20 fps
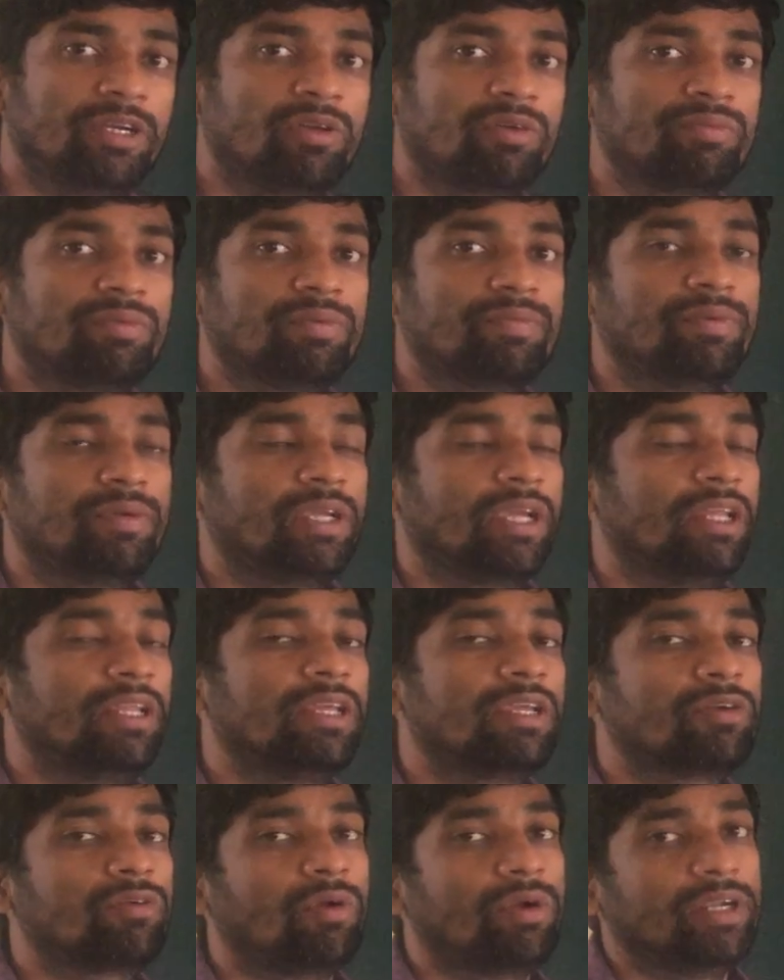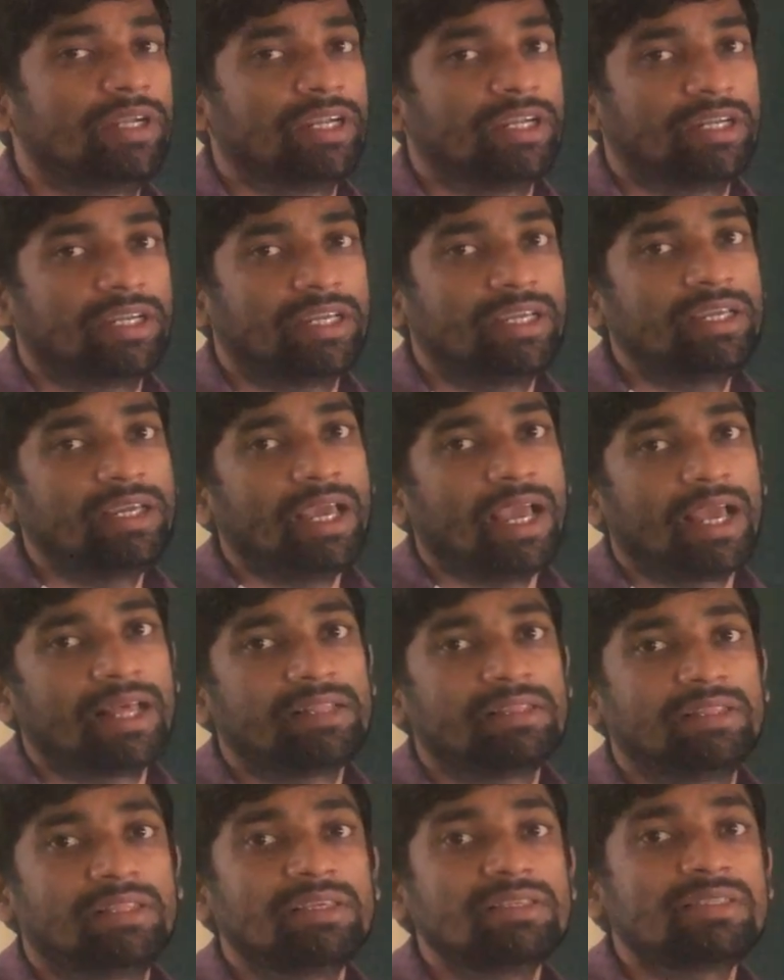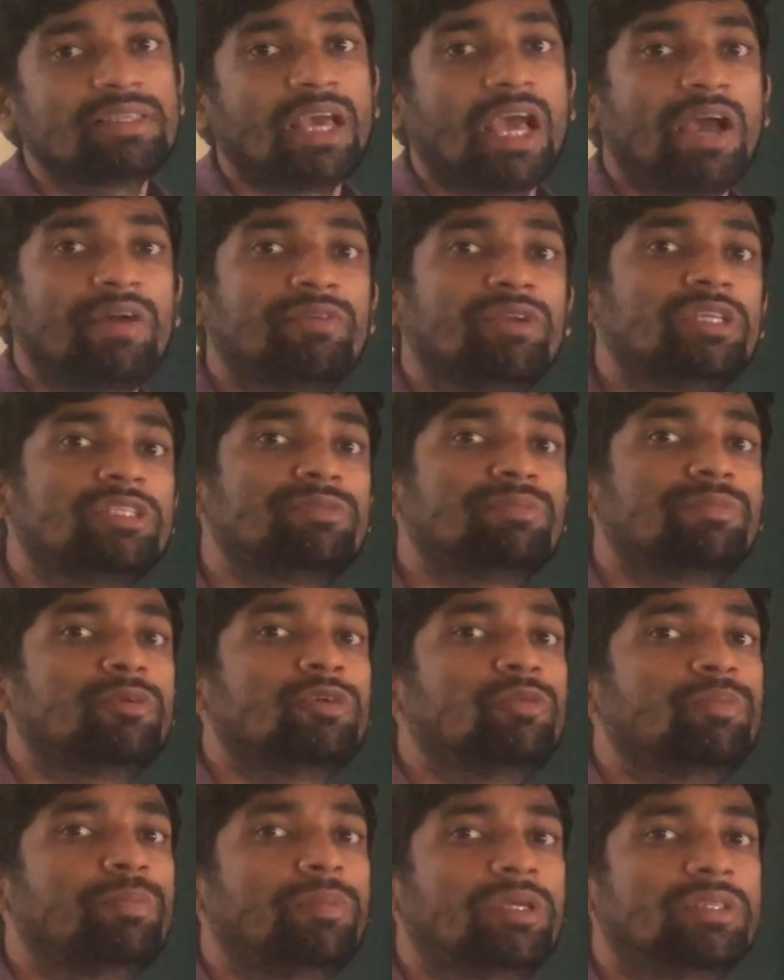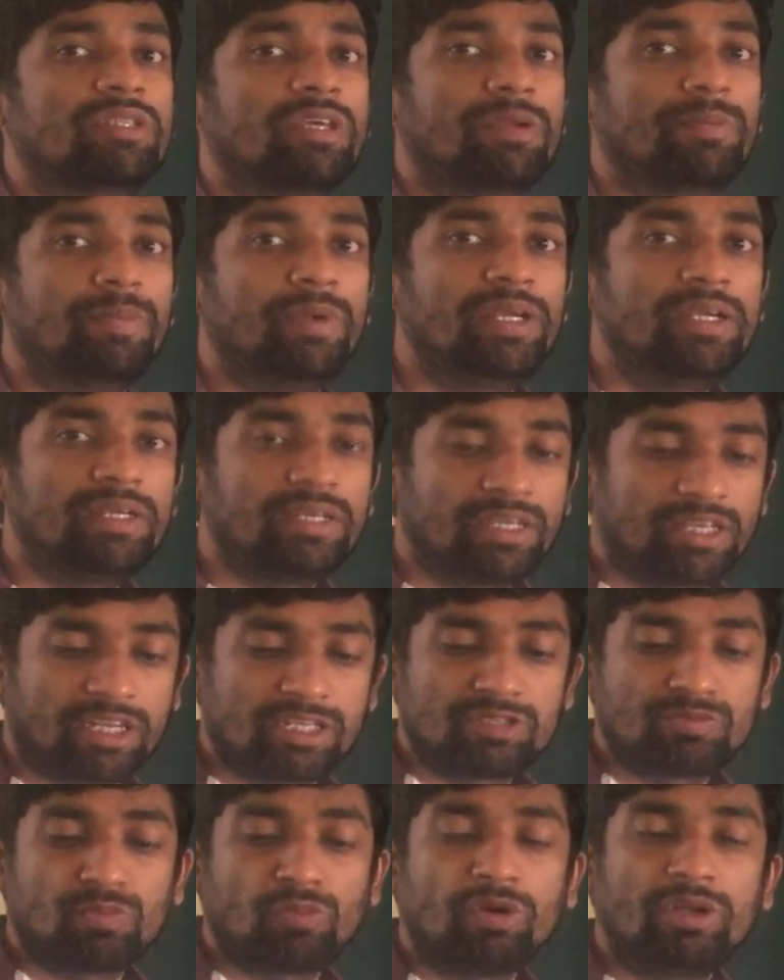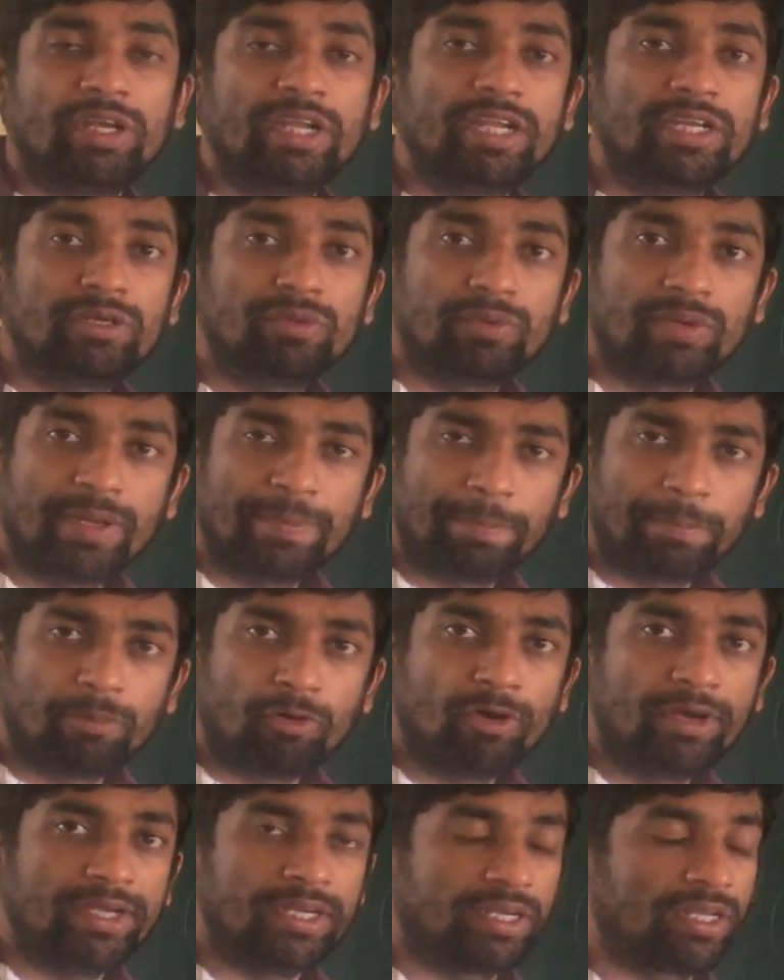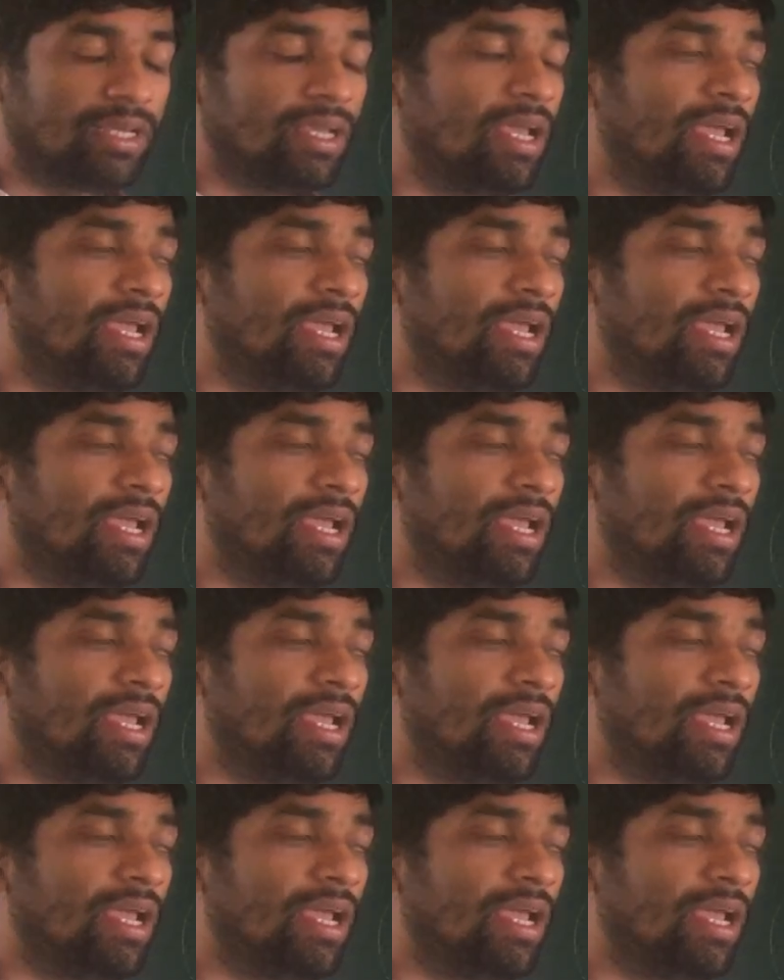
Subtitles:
of any quantity, and this average measurement corresponding to a point,